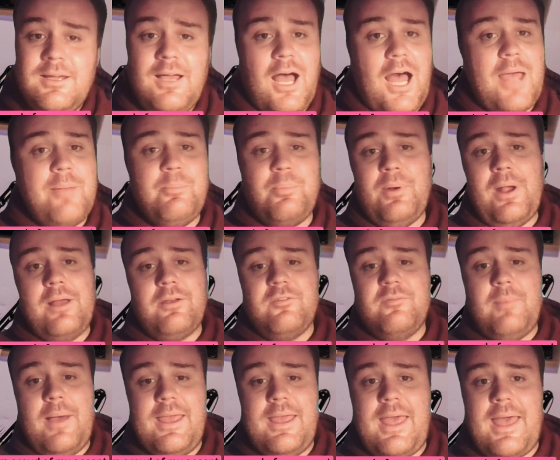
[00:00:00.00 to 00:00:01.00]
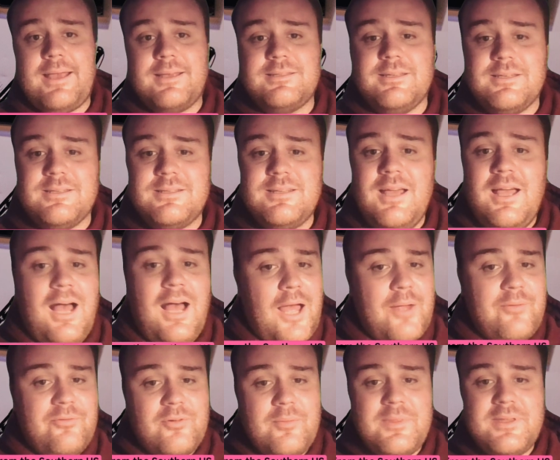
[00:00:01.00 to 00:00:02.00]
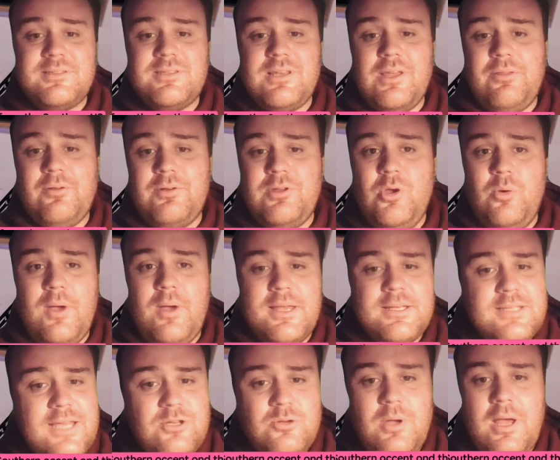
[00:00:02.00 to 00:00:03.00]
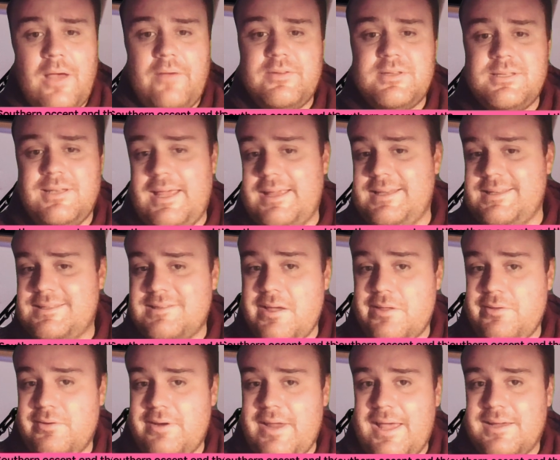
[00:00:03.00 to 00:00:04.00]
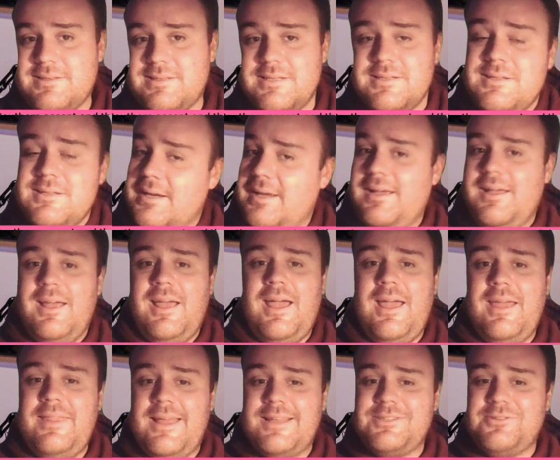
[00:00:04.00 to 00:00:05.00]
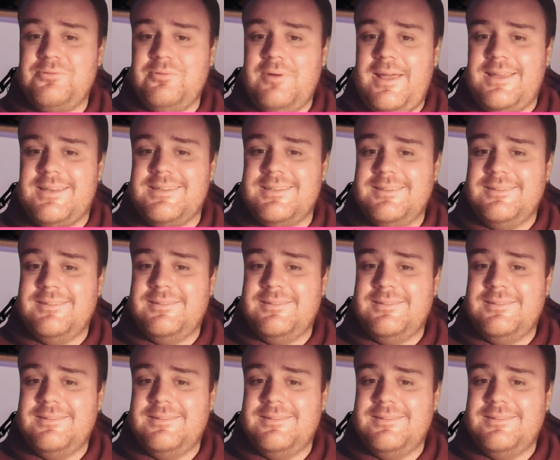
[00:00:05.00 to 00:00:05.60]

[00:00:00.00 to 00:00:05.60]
I'm proud of my accent. I'm from the southern US, I do have a slight southern accent, and that's great.